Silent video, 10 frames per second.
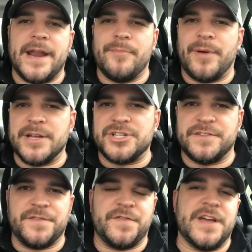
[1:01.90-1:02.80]
had a bunch
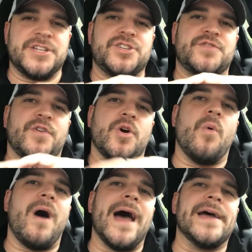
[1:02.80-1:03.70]
of fish for a
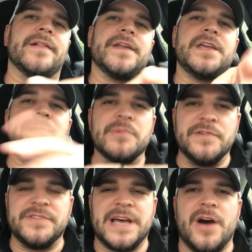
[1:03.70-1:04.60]
while and he
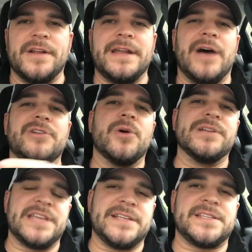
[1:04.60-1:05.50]
moved out and now no
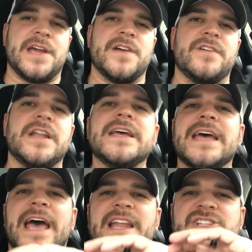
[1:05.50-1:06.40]
one takes care of it
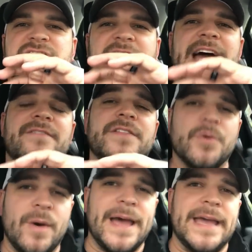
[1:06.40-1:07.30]
and it's just kind of in
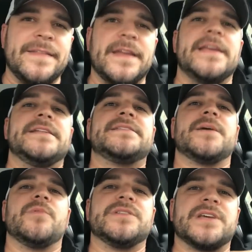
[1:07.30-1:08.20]
the way and they need
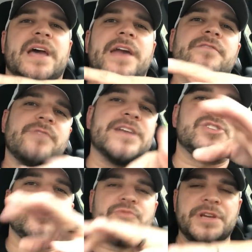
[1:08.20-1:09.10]
someone to kind of
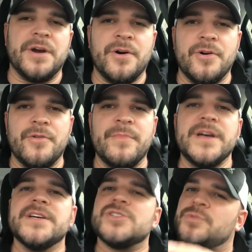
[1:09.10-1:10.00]
rescue, rehome.
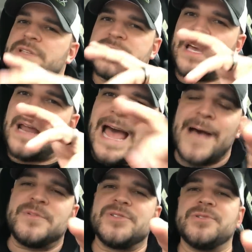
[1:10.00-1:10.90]
So we said
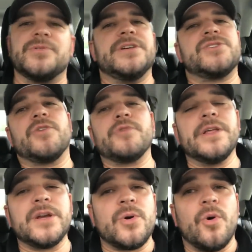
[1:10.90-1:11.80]
absolutely. So
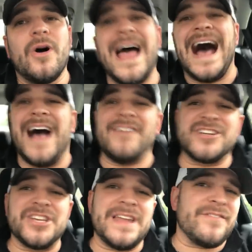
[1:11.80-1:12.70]
really cool. I've
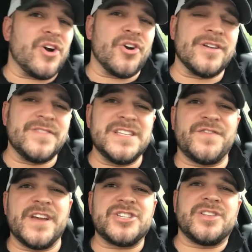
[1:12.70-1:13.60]
actually never heard of
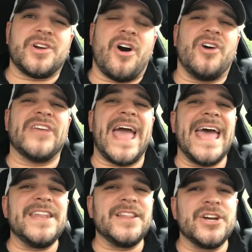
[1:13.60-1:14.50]
these fish. They're called
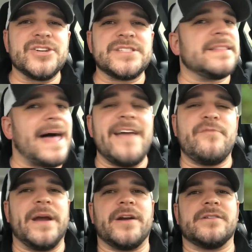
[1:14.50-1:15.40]
Endler's
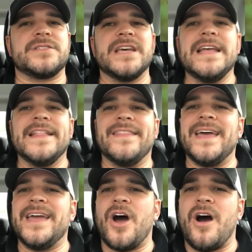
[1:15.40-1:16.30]
livebearers.
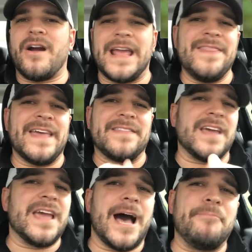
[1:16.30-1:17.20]
They are in like
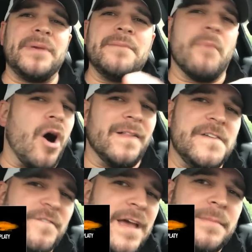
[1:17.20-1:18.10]
the guppy
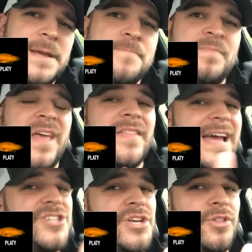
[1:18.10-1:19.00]
molly family. They
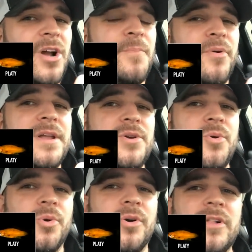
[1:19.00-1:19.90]
actually look pretty
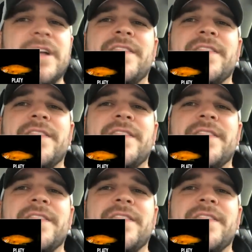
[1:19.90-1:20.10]
cool.